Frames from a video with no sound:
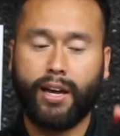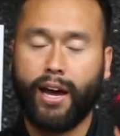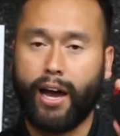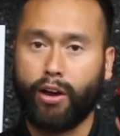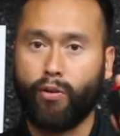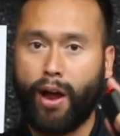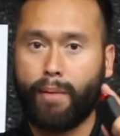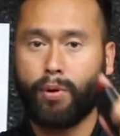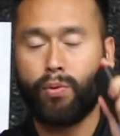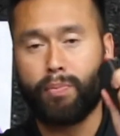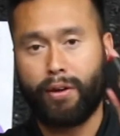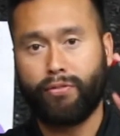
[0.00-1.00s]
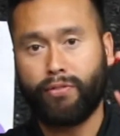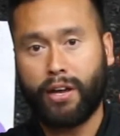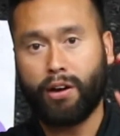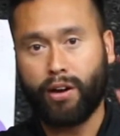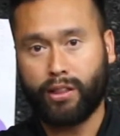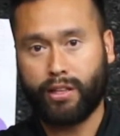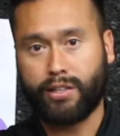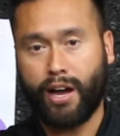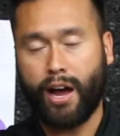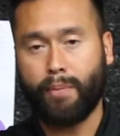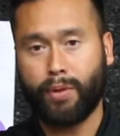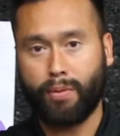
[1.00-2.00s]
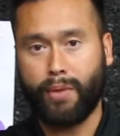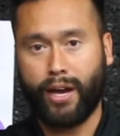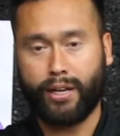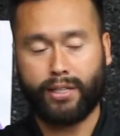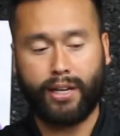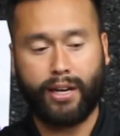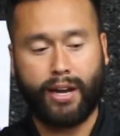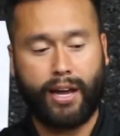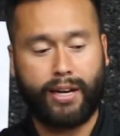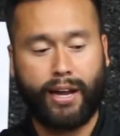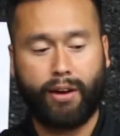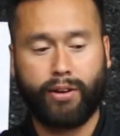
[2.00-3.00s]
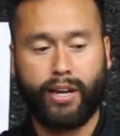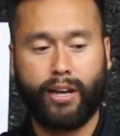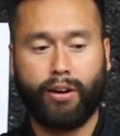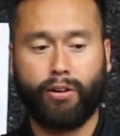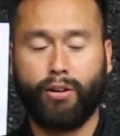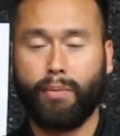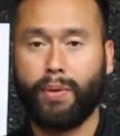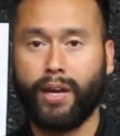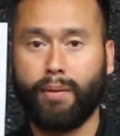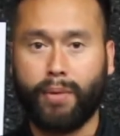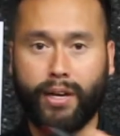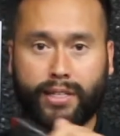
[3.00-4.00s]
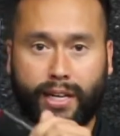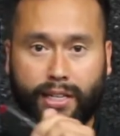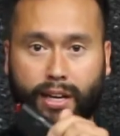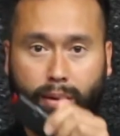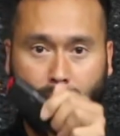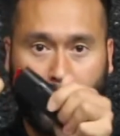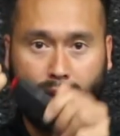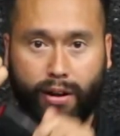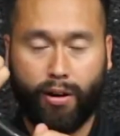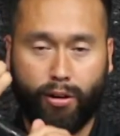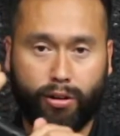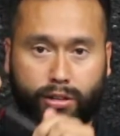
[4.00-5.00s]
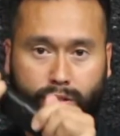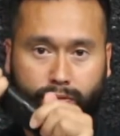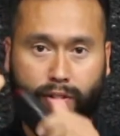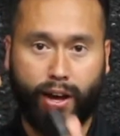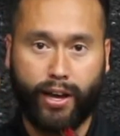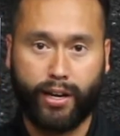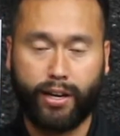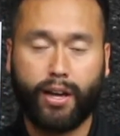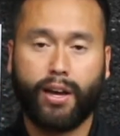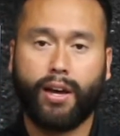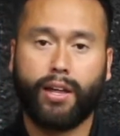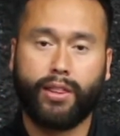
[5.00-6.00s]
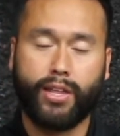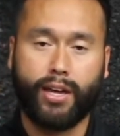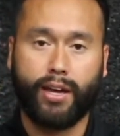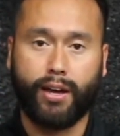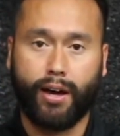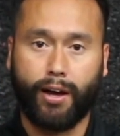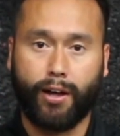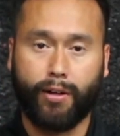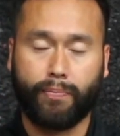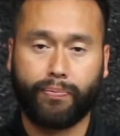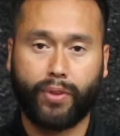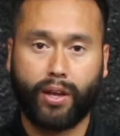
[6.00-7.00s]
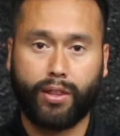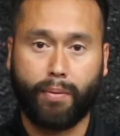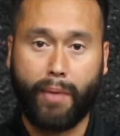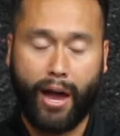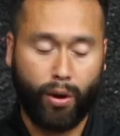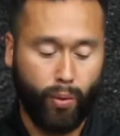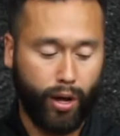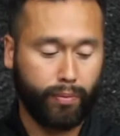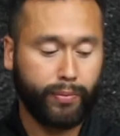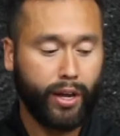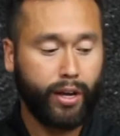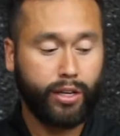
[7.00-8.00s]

I grab it with my finger at the top of the magazine, not down here gripping it, because that's going to make it harder to find the mag well.